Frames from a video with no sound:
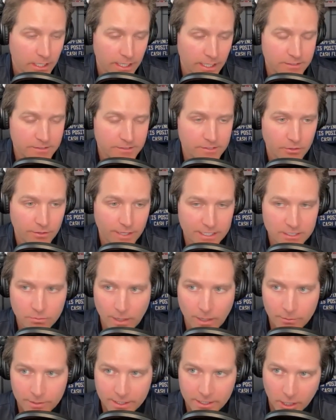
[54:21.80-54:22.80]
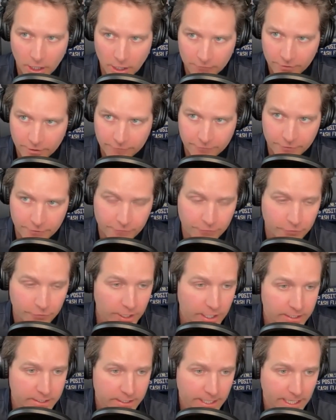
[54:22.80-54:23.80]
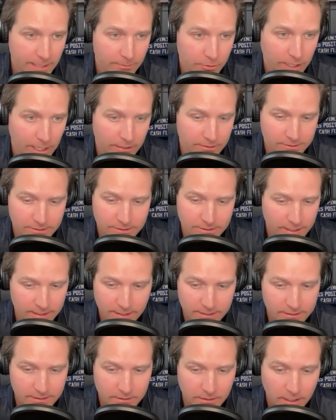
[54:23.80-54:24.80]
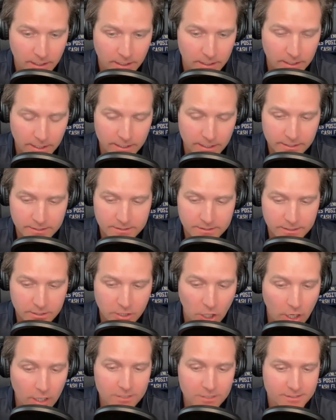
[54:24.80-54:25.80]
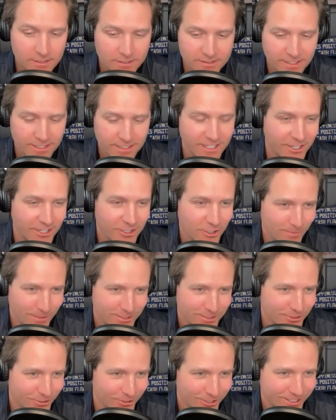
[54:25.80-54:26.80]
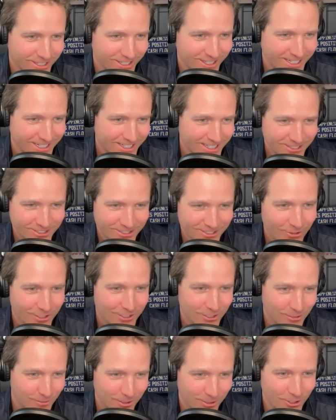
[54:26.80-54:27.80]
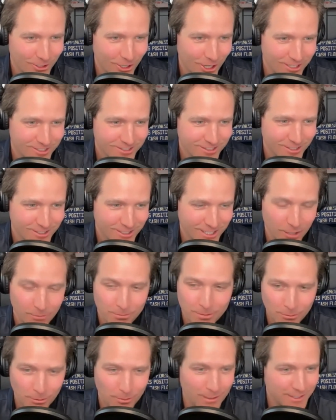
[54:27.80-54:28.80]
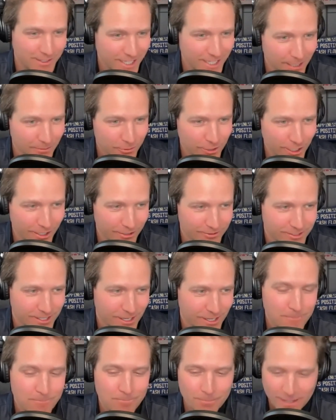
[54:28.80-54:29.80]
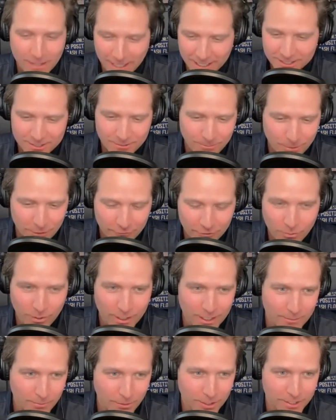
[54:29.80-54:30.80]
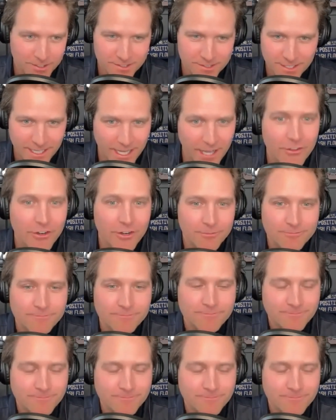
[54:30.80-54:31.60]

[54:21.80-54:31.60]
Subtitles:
And so that's why we can offer it for free to campgrounds, is that it doesn't cost us any incremental, there's no incremental cost to tell people about the campgrounds. And it's a perfect way to put us together.